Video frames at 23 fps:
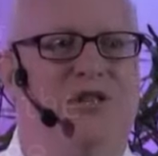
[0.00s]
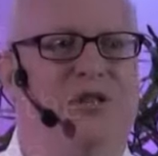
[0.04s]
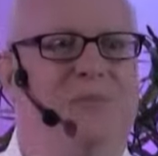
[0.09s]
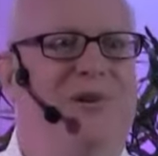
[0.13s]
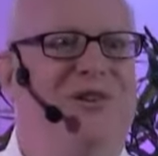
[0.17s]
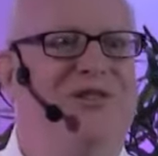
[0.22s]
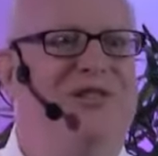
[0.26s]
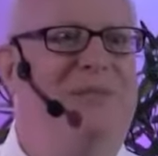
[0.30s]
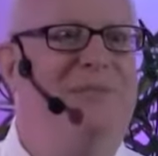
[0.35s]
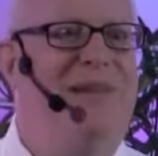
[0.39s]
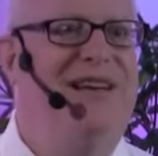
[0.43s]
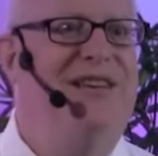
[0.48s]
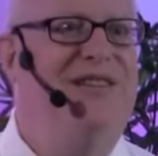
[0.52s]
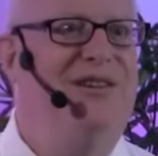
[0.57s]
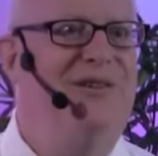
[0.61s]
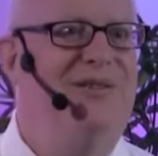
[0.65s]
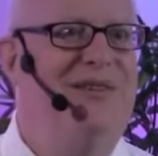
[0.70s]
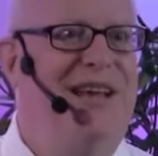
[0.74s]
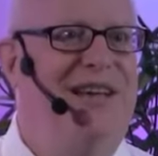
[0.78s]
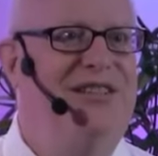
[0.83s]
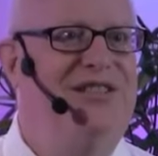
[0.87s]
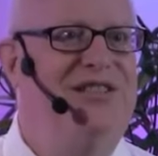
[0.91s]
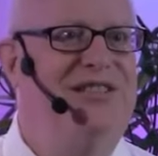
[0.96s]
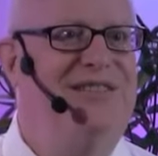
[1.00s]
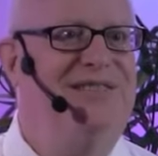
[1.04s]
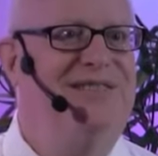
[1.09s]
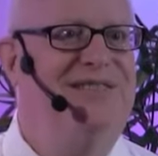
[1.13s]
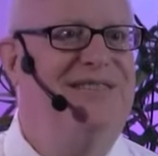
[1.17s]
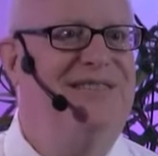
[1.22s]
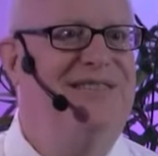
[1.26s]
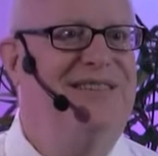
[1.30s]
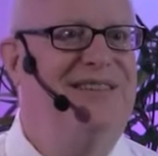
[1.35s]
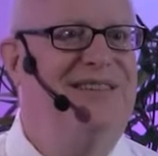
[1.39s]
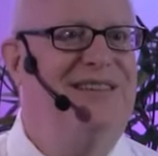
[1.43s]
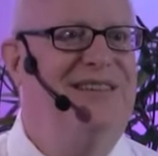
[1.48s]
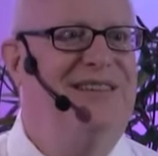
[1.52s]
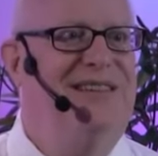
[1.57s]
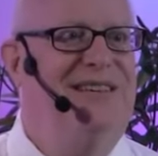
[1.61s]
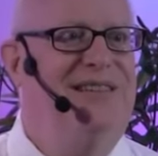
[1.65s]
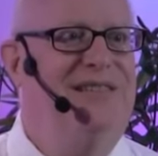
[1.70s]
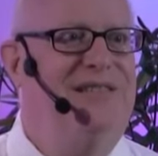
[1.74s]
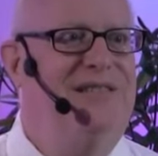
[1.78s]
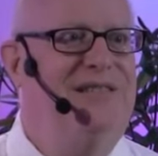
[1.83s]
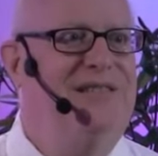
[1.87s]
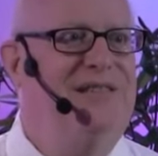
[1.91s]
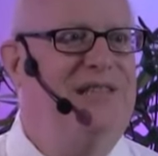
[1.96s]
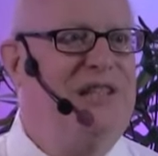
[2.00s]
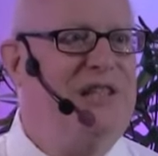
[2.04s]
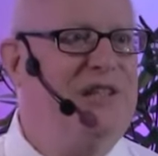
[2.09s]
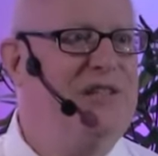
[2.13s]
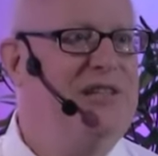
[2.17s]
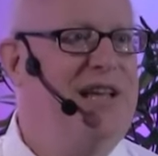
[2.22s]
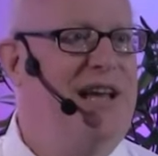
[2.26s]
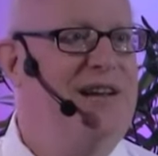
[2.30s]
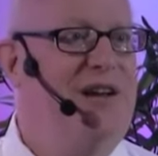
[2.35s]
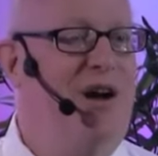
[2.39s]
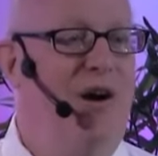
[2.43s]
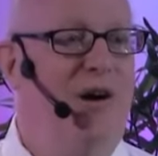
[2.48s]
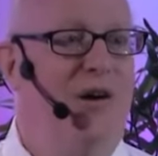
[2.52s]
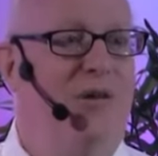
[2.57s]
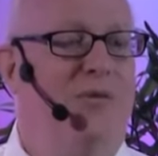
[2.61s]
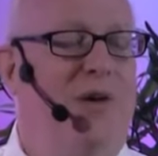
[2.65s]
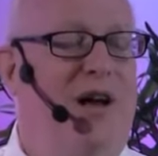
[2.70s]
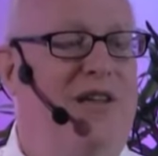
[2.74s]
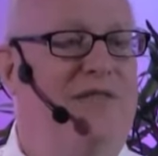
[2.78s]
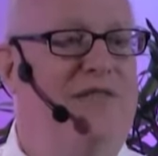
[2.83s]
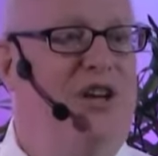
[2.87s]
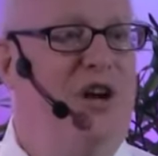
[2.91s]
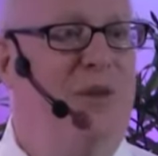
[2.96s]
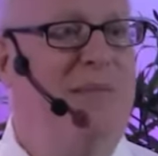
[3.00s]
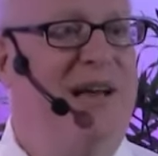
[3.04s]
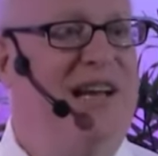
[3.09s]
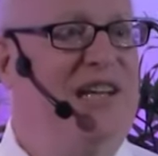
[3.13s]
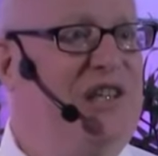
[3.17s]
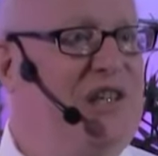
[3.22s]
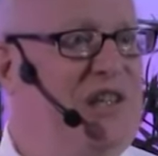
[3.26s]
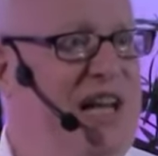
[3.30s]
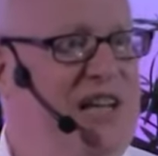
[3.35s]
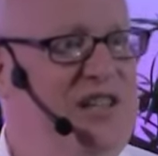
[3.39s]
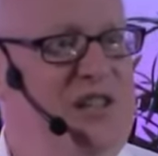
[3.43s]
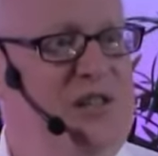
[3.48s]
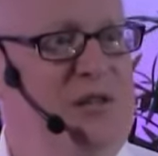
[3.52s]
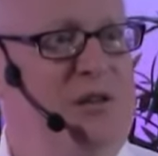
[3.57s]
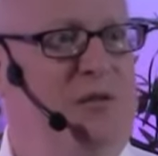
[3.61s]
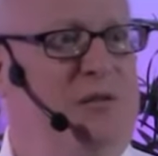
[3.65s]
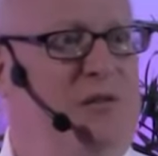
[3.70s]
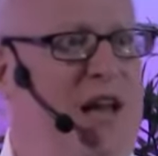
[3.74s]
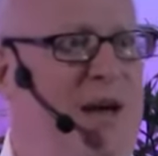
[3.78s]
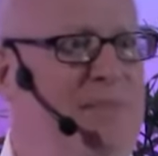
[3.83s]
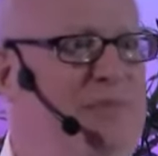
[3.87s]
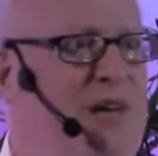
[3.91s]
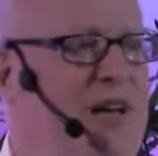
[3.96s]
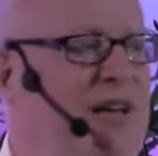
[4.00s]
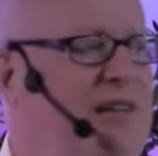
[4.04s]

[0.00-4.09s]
you were supposed to make a donation. It's like, oh, well, if you don't make a donation, you dump